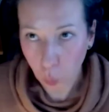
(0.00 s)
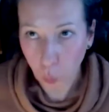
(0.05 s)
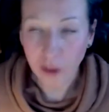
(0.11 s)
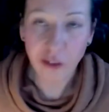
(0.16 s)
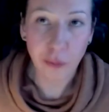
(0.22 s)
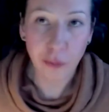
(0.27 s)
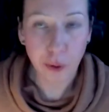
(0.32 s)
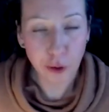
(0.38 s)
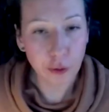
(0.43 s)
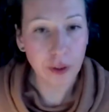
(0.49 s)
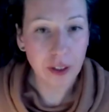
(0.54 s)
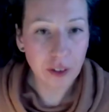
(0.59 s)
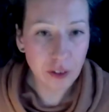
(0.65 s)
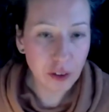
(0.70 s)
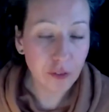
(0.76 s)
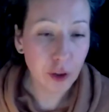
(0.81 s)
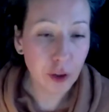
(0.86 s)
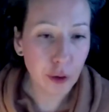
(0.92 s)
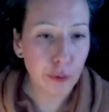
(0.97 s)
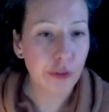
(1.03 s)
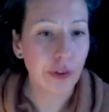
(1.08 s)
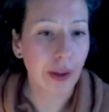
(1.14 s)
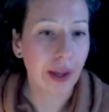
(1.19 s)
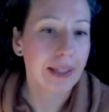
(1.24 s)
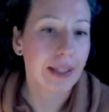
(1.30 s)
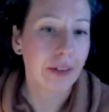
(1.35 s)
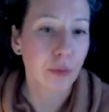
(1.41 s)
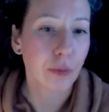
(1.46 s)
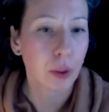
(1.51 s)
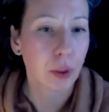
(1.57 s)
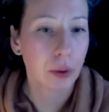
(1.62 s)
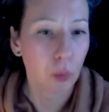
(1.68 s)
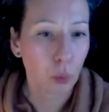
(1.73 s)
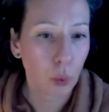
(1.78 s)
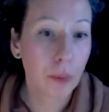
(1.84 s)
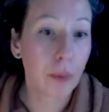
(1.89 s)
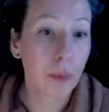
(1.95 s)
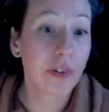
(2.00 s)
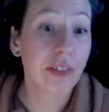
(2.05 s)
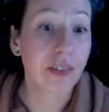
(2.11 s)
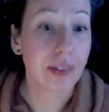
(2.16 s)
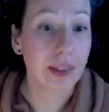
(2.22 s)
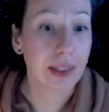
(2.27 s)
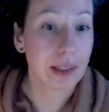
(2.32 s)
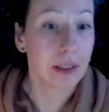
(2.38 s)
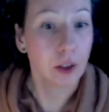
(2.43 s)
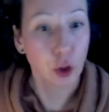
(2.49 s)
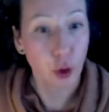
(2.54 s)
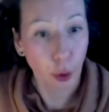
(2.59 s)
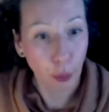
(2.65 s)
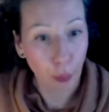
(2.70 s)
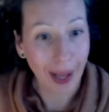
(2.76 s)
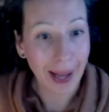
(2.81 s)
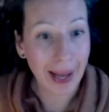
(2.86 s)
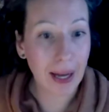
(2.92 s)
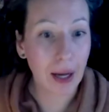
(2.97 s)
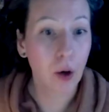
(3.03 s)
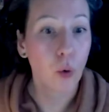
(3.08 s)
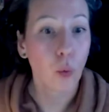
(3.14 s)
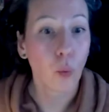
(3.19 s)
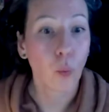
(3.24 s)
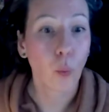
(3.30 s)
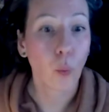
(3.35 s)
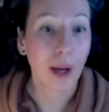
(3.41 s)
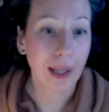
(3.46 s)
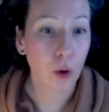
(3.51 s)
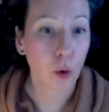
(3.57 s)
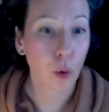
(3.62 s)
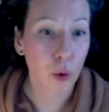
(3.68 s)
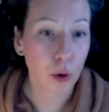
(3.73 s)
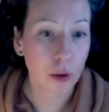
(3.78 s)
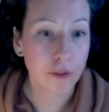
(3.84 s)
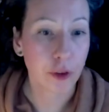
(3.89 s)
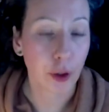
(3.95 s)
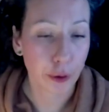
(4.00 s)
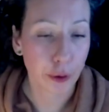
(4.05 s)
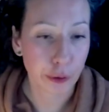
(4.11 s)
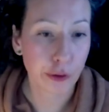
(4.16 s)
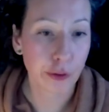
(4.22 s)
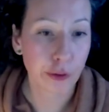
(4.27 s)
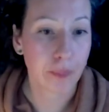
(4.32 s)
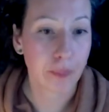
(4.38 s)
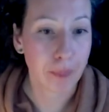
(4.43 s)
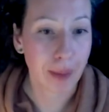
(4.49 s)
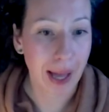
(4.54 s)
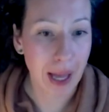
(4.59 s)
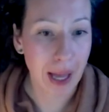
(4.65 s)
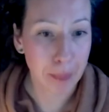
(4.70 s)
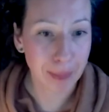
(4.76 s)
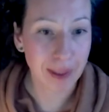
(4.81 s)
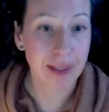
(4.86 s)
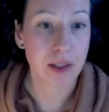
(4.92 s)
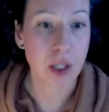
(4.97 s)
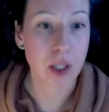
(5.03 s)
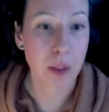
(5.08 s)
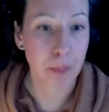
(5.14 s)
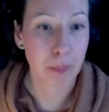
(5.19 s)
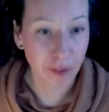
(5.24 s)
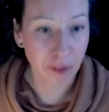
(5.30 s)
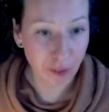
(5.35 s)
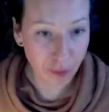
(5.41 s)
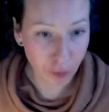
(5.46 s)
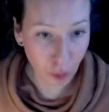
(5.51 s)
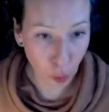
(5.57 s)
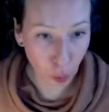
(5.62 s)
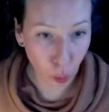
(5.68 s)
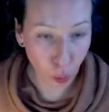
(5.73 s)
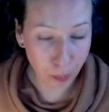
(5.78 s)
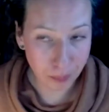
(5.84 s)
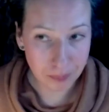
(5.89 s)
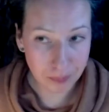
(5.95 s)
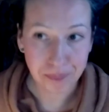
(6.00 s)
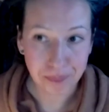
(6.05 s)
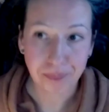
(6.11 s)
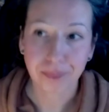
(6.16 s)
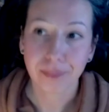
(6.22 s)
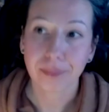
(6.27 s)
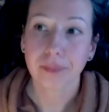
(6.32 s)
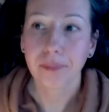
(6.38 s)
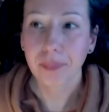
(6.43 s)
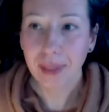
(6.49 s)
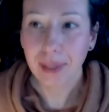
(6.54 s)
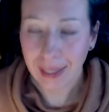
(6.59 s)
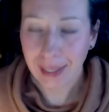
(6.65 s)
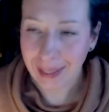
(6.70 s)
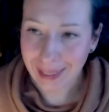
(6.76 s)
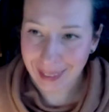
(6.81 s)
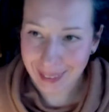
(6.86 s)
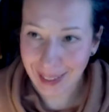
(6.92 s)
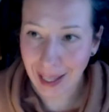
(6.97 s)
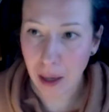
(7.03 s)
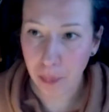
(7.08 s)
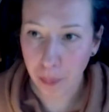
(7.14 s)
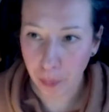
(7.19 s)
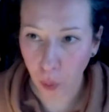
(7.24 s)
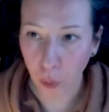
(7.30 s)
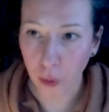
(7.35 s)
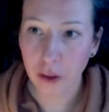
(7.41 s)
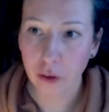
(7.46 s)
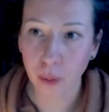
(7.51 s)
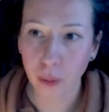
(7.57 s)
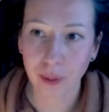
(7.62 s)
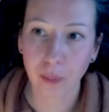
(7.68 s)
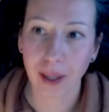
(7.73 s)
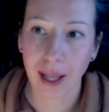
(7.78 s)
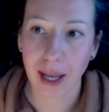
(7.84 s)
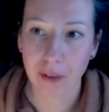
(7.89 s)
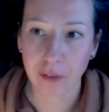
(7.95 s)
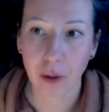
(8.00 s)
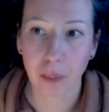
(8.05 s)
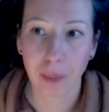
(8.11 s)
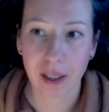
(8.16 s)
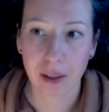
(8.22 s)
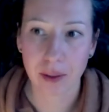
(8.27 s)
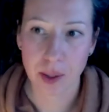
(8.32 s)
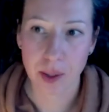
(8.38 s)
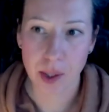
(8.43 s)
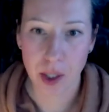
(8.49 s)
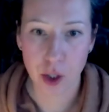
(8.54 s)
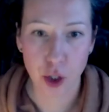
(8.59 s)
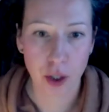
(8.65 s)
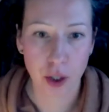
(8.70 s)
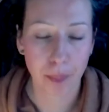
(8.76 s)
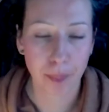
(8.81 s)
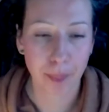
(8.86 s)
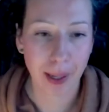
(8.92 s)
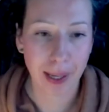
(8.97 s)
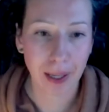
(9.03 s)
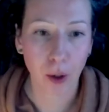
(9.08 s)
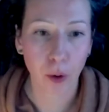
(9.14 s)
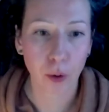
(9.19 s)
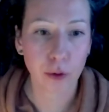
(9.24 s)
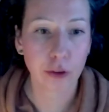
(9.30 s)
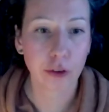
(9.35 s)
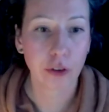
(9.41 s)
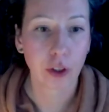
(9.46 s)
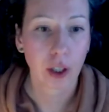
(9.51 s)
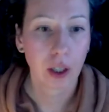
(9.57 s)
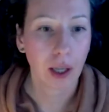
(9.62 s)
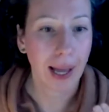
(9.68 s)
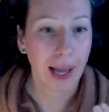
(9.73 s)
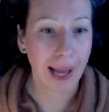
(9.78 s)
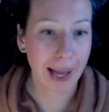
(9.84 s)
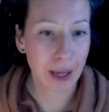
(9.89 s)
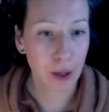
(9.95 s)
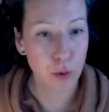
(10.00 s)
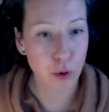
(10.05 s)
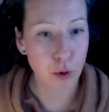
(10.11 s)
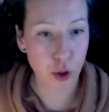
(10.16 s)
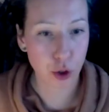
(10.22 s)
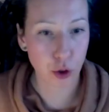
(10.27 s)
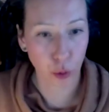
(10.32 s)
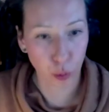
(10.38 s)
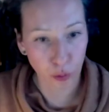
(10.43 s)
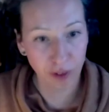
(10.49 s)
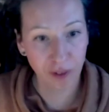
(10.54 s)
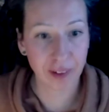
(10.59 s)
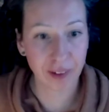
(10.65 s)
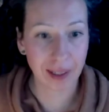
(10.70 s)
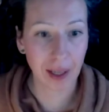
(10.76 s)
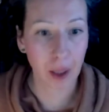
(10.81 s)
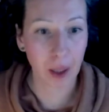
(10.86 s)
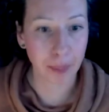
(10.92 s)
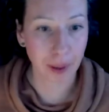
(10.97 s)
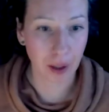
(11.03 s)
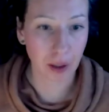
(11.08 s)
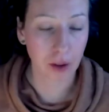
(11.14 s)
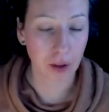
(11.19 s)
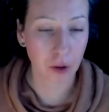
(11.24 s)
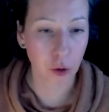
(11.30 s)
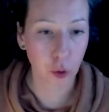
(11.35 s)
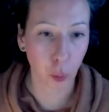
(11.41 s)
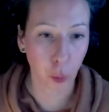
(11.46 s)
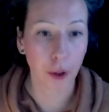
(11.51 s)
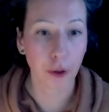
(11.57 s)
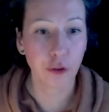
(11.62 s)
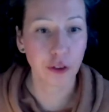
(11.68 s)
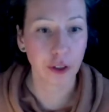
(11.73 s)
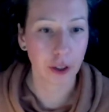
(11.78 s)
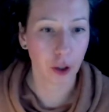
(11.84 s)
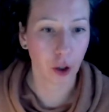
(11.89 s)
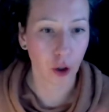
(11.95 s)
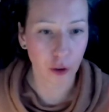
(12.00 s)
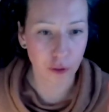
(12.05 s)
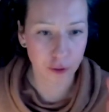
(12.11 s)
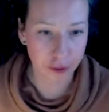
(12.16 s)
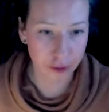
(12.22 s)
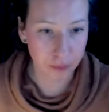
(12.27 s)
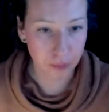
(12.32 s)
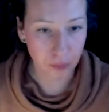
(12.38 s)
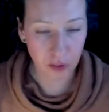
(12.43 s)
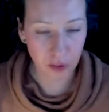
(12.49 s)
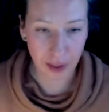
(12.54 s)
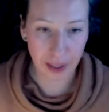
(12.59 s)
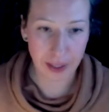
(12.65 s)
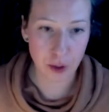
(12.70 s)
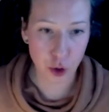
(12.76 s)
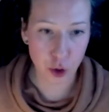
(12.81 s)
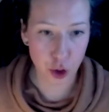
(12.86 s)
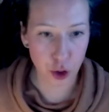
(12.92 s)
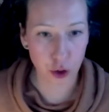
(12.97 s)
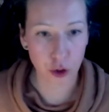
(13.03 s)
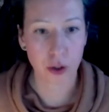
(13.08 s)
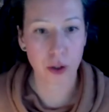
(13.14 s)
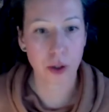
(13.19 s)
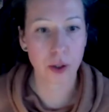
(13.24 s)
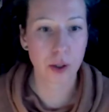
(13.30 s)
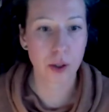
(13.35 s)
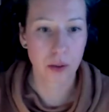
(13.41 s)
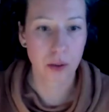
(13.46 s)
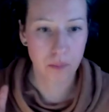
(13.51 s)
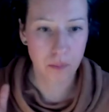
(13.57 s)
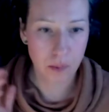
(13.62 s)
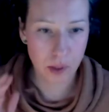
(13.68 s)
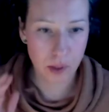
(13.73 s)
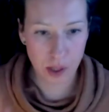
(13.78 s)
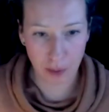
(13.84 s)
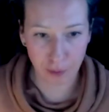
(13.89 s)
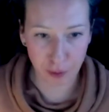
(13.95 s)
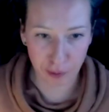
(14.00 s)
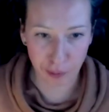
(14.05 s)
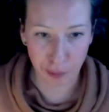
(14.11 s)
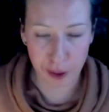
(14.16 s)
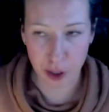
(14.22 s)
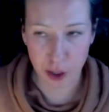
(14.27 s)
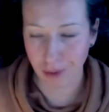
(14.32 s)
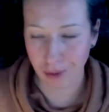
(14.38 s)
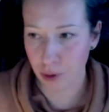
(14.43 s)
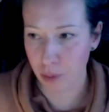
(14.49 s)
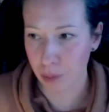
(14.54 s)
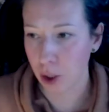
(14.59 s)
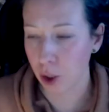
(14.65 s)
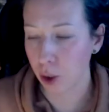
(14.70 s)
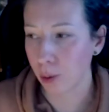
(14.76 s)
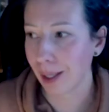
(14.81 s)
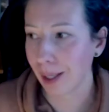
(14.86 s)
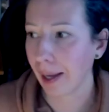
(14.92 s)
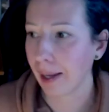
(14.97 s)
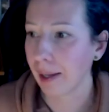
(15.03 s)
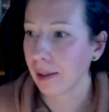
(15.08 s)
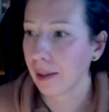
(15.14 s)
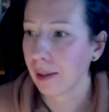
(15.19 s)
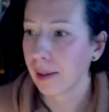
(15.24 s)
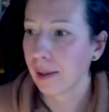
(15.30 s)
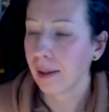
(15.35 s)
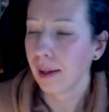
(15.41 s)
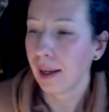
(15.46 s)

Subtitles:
once we do the interviews, I guess we will see, how well all of those applicants perform. And at that point, we will have to make a decision about how to fill up our quota of 10 students, 7 of which have to be UK.